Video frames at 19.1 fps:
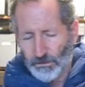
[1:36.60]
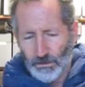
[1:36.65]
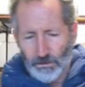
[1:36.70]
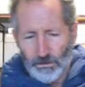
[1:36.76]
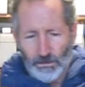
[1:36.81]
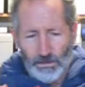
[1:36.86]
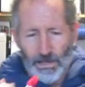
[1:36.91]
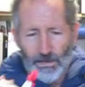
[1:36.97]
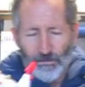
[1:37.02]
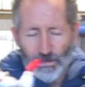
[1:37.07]

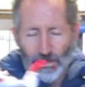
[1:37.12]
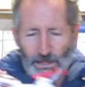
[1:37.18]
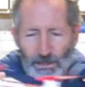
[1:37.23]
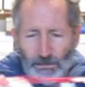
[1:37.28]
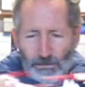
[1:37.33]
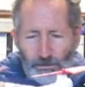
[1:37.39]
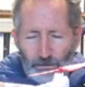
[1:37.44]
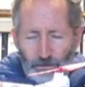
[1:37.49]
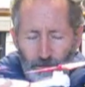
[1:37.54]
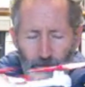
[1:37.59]

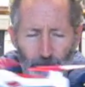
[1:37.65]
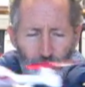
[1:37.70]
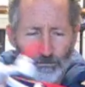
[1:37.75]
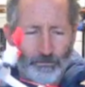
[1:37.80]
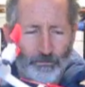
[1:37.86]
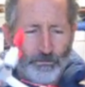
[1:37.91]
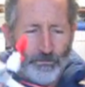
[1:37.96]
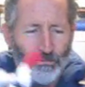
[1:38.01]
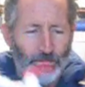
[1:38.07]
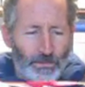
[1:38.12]
navigational
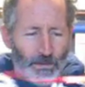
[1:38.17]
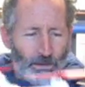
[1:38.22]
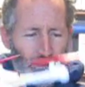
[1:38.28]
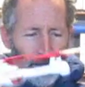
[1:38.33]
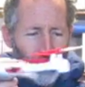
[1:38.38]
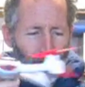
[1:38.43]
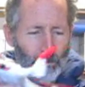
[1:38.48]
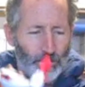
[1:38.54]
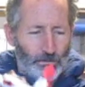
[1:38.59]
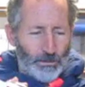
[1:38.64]

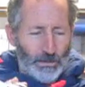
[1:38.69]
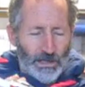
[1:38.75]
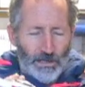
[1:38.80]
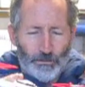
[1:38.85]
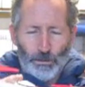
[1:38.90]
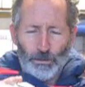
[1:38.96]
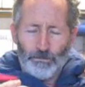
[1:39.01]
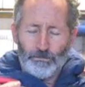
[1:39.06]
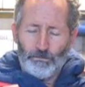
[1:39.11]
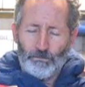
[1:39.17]

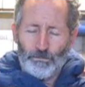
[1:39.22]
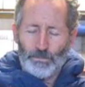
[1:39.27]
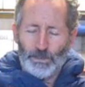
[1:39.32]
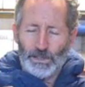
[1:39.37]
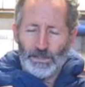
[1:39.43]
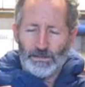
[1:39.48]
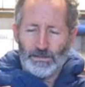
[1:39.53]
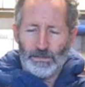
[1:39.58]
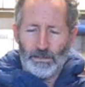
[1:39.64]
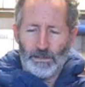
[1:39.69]
whatever,
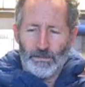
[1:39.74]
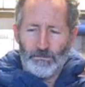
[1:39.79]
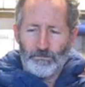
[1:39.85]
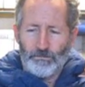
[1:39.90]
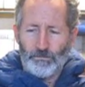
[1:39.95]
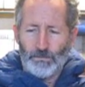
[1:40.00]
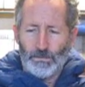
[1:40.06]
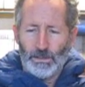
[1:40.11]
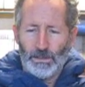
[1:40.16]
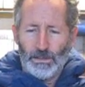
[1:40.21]
but
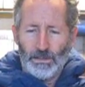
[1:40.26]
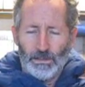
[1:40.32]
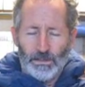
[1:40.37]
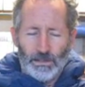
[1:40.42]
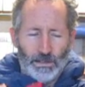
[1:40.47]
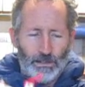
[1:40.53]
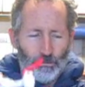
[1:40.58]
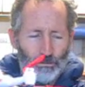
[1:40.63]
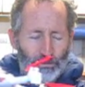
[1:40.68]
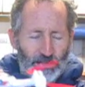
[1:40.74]

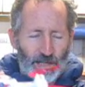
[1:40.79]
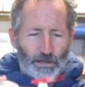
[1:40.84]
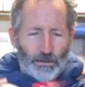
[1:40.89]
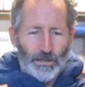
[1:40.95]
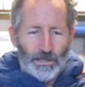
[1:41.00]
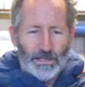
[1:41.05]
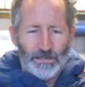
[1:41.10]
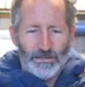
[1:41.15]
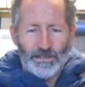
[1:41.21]
it was scary.